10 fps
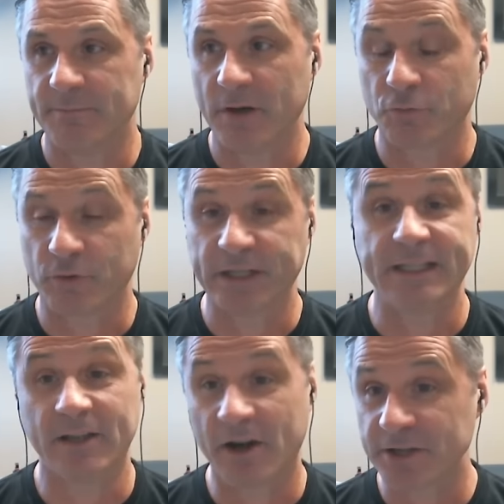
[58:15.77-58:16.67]
a, a, really
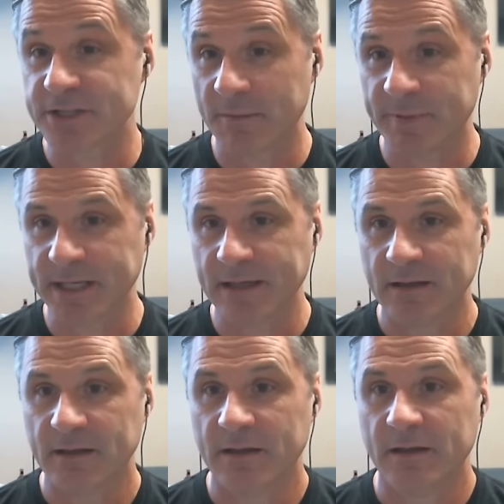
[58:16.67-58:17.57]
large company.
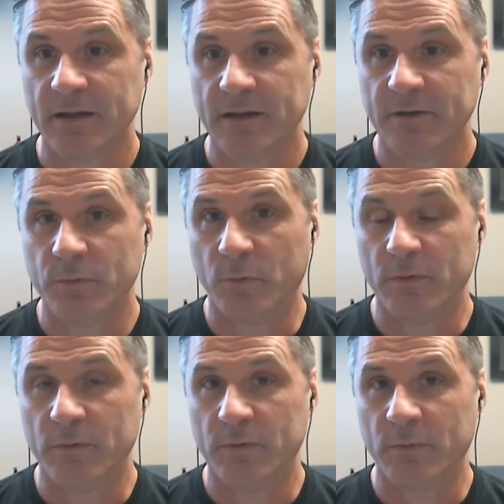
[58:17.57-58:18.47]

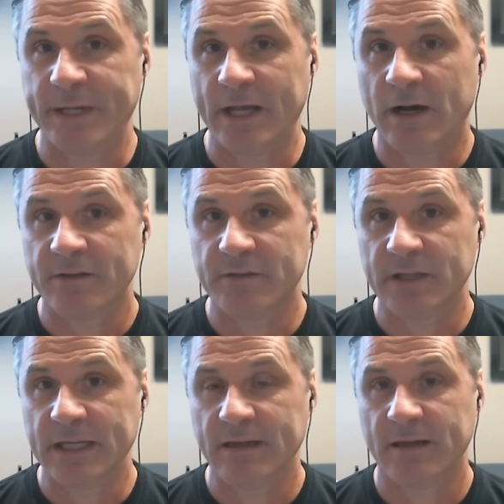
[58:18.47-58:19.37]
We
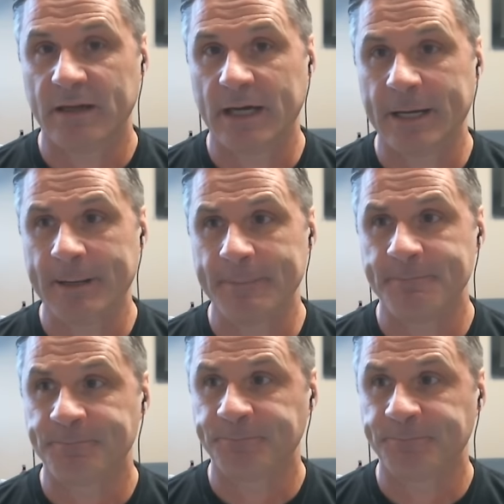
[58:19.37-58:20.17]
honestly, um,